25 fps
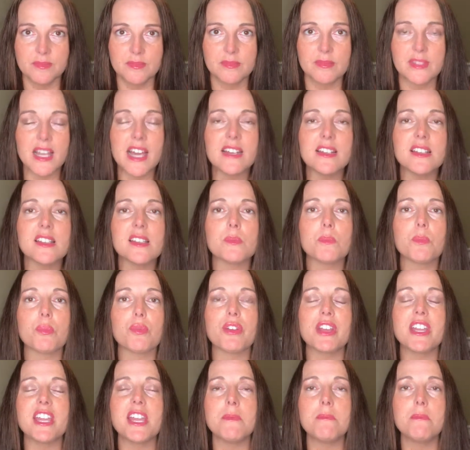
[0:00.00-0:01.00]
That is
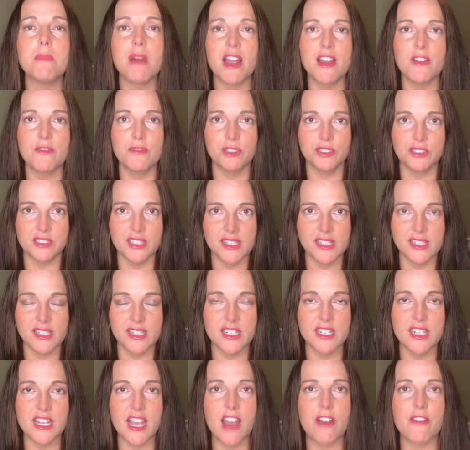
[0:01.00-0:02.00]
bringing mindfulness
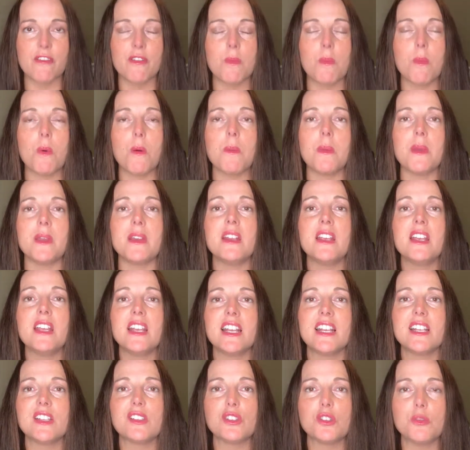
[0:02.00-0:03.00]
into every moment,
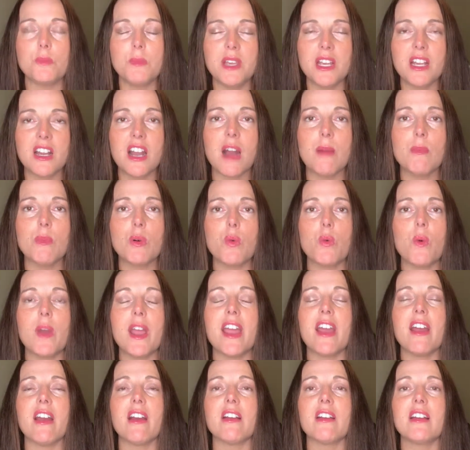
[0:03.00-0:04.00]
is to become
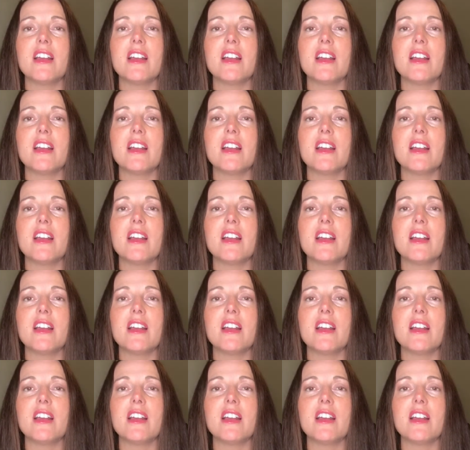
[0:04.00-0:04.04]
aware,